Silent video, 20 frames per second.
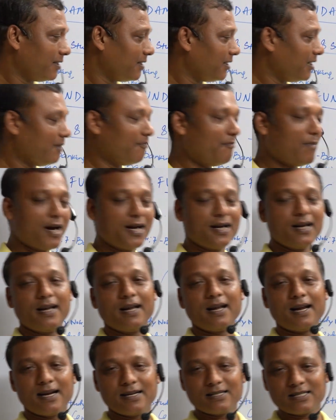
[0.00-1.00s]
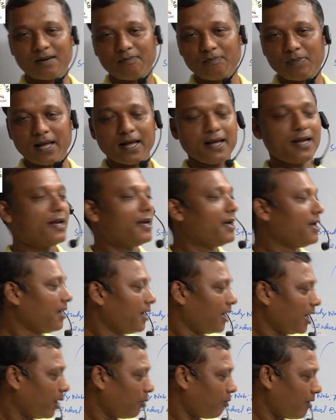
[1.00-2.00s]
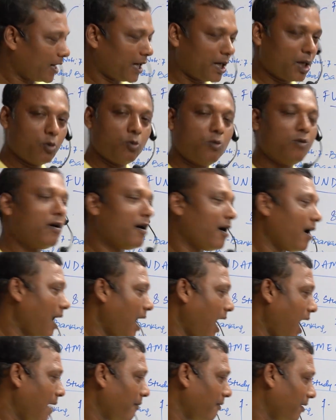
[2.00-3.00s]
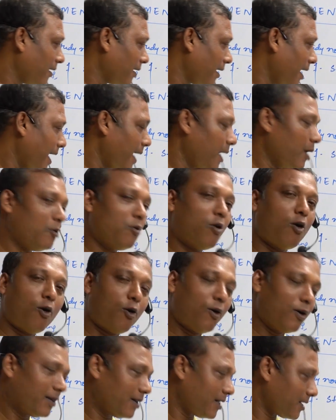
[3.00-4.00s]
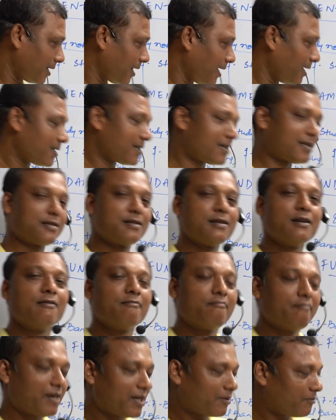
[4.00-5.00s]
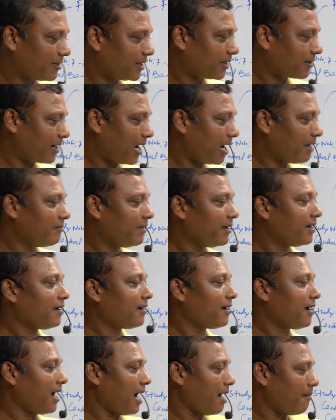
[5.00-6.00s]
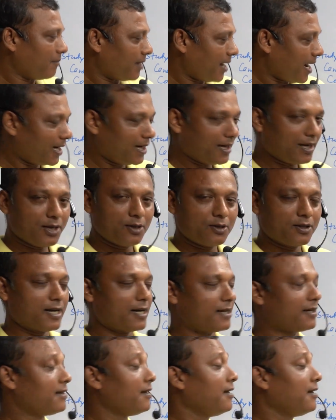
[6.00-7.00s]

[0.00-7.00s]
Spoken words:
Demand and supply, you are new, I will guide you all the things, but for the timing, I am telling that